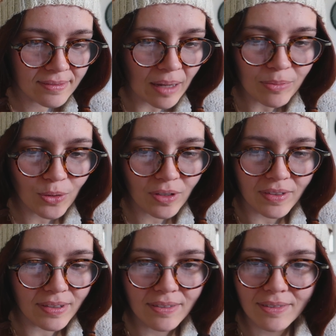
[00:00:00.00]
I'm not
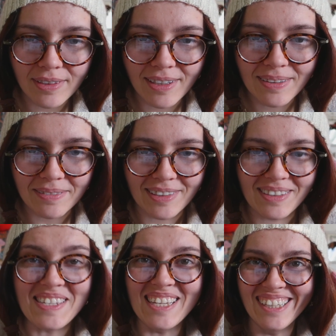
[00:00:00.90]
even near the end of
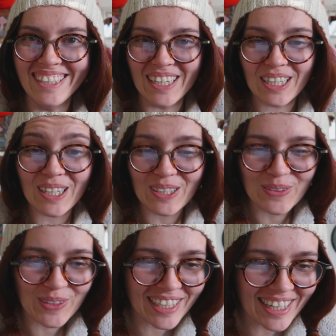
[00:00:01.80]
these. A
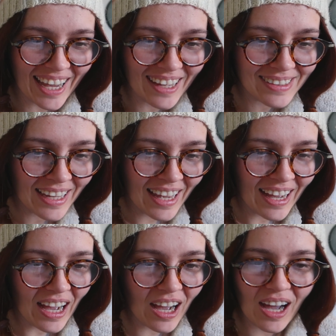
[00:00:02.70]
colorwork hat.
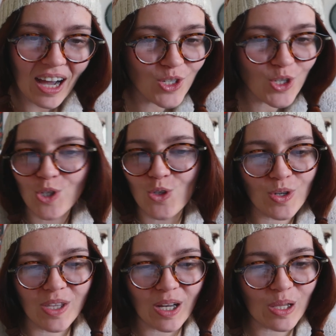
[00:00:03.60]
I
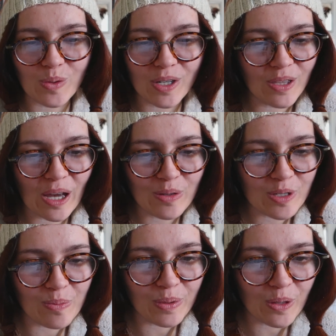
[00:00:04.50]
enjoyed the colorwork and how
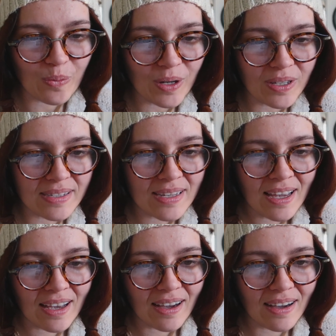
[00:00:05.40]
simple it was.
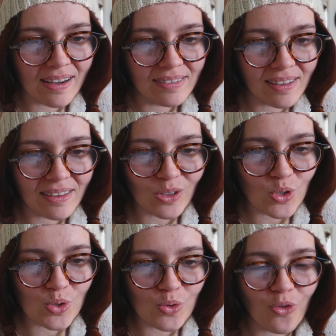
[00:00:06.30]
Nothing
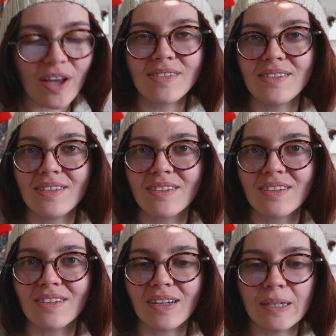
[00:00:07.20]
too fancy
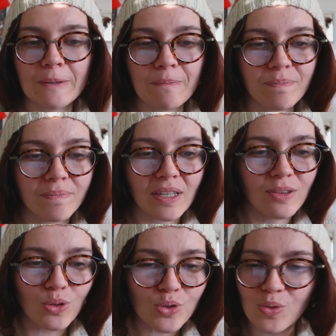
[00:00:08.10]
here, and
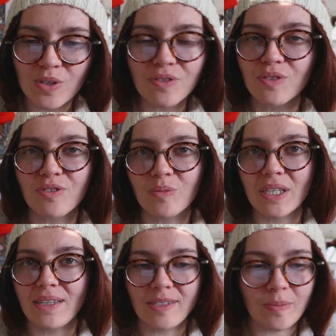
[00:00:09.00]
not too different from
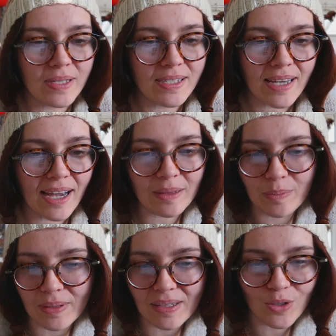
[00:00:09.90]
the Easy Peasy hat,
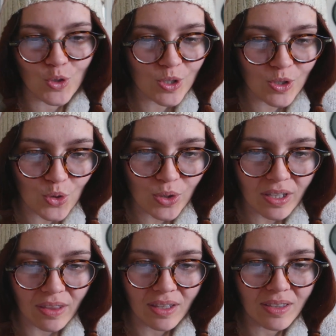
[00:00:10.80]
but I just enjoy
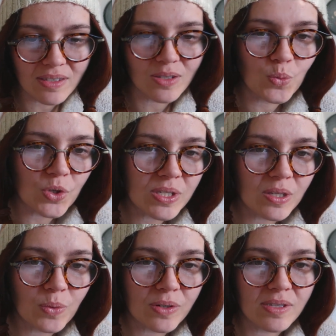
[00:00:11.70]
it. I think this is
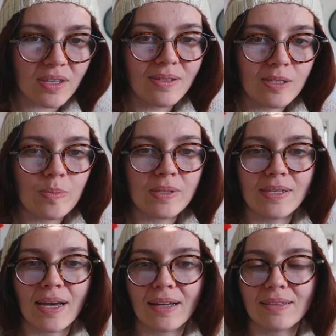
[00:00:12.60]
worsted, whereas the Easy
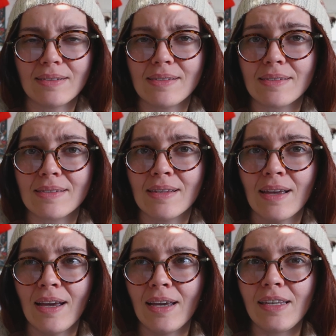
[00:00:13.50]
Peasy hat is
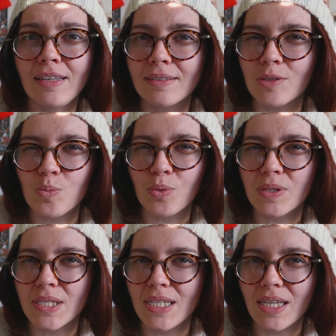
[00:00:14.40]
either
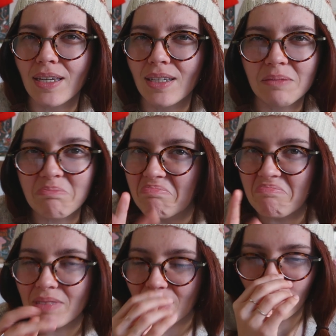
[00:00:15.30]
Sport DK,
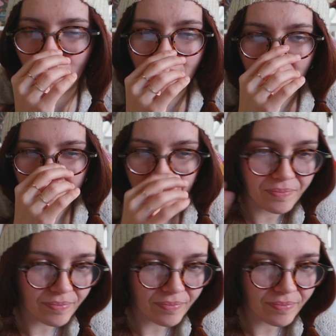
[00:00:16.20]
somewhere there.